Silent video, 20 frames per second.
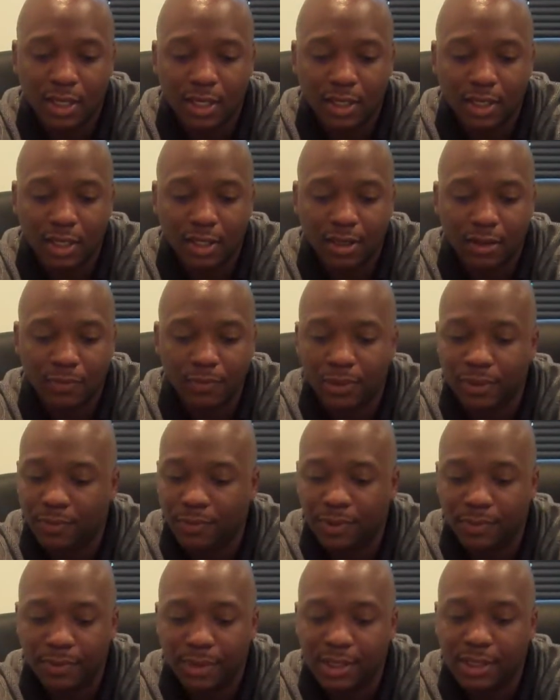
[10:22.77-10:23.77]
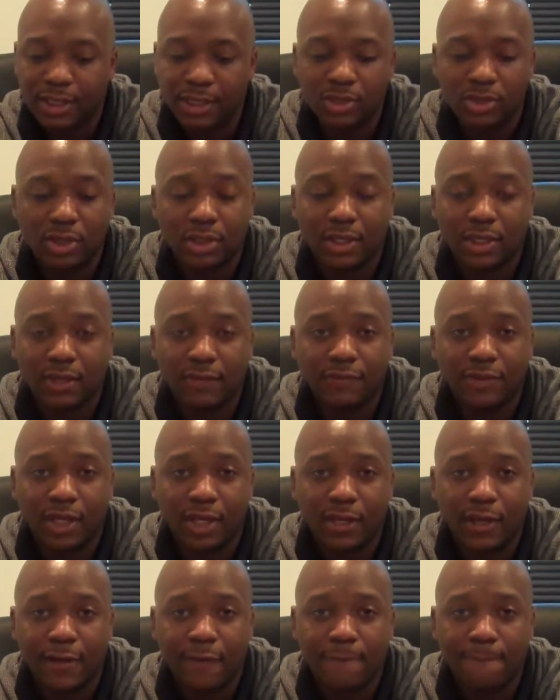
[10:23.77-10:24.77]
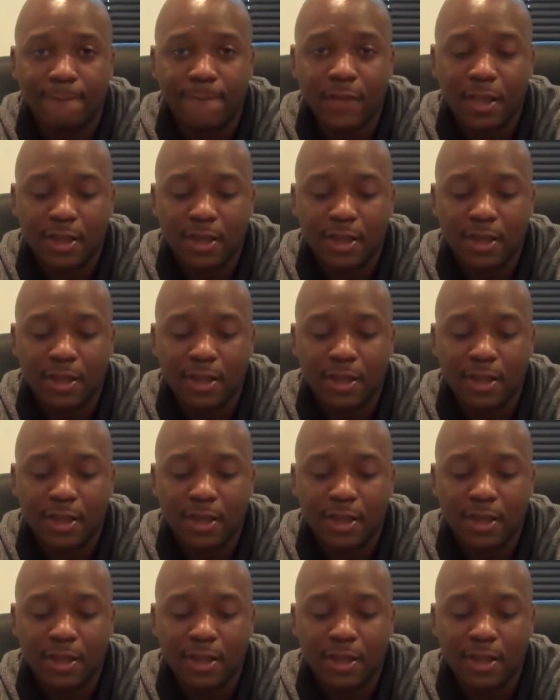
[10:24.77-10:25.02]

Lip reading: and we would easily give that out.